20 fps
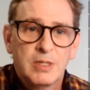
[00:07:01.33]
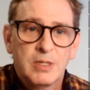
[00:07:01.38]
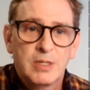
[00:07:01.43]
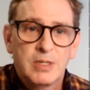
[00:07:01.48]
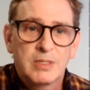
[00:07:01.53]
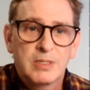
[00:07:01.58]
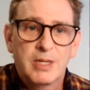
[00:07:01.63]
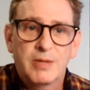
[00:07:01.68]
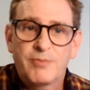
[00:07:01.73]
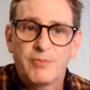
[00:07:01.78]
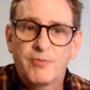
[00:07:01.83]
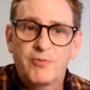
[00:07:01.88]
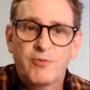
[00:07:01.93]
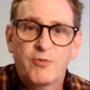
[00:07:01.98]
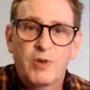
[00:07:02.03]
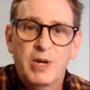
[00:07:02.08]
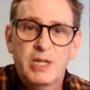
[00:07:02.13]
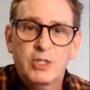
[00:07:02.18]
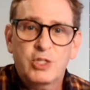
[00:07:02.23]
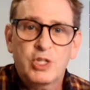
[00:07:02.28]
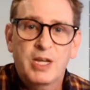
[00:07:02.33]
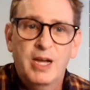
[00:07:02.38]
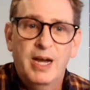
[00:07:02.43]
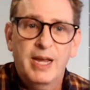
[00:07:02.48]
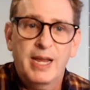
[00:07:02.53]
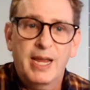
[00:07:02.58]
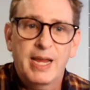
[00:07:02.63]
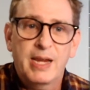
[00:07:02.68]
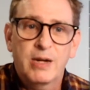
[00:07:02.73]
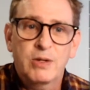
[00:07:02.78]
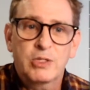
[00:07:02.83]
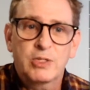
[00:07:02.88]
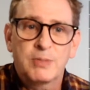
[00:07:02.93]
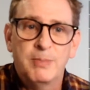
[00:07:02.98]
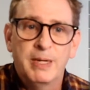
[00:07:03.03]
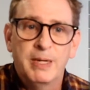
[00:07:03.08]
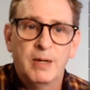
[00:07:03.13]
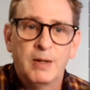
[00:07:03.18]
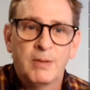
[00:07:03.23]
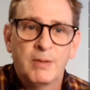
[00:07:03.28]
It's that fresh cut hair
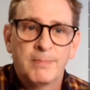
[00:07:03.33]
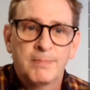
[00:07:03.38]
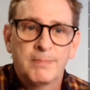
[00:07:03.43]
smell,